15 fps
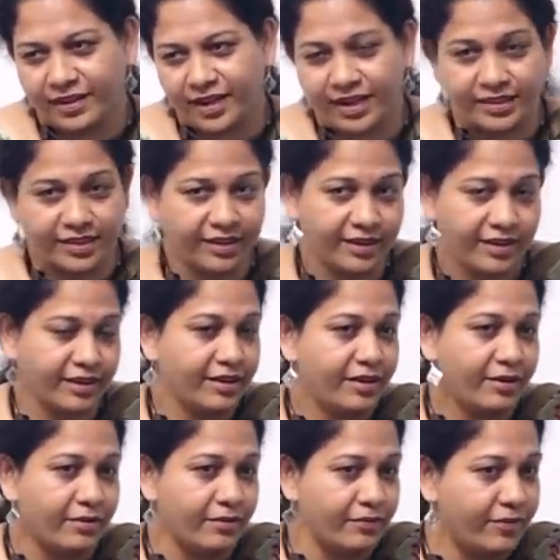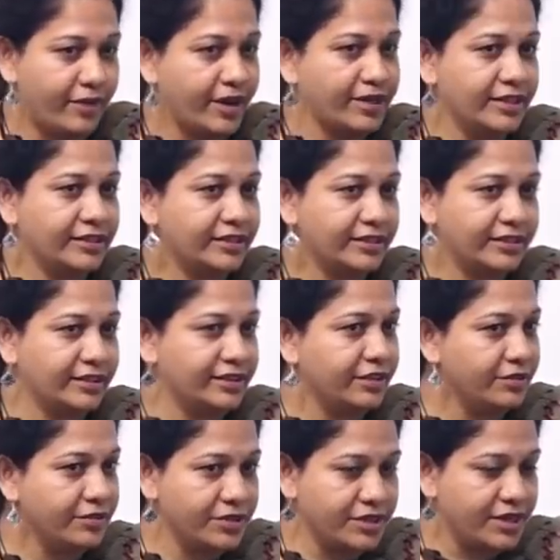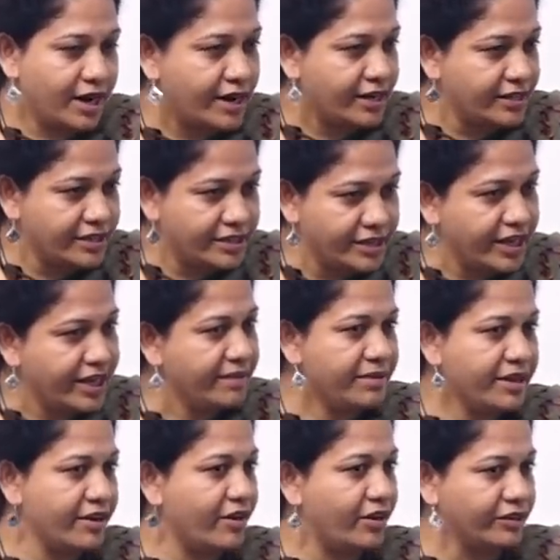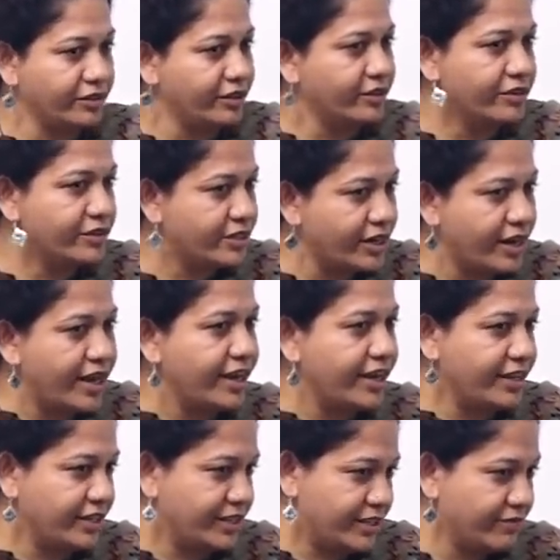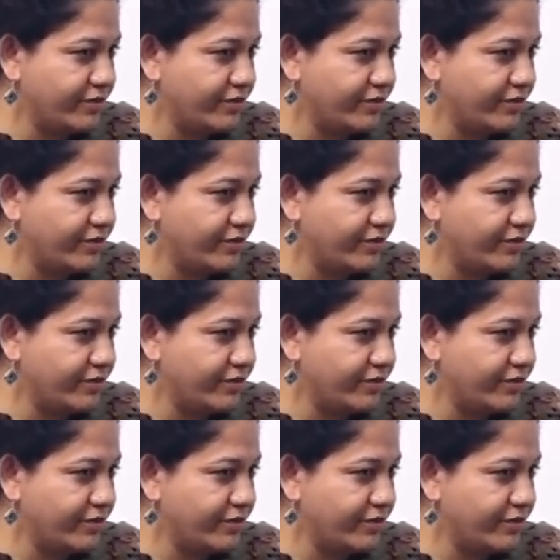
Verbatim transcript: I think once you start dreaming on those lines,